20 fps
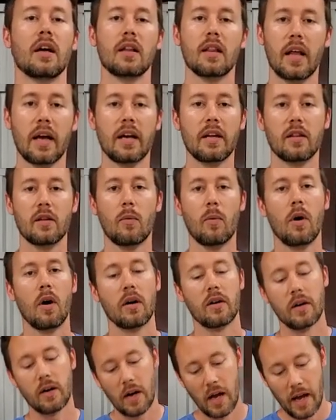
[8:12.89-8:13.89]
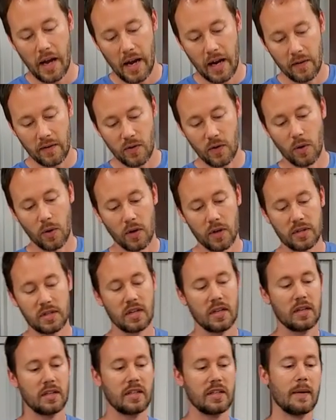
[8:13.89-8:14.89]
lay it in the water, and of
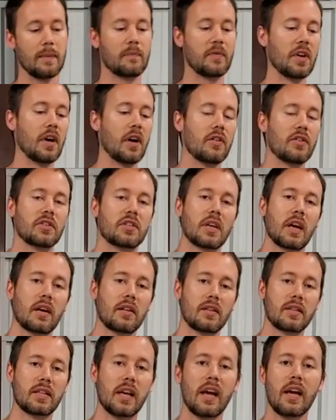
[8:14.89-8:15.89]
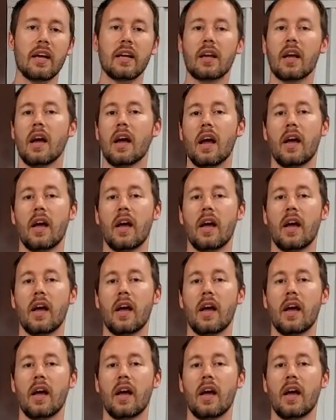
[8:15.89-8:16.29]
course dip the other side of the tank,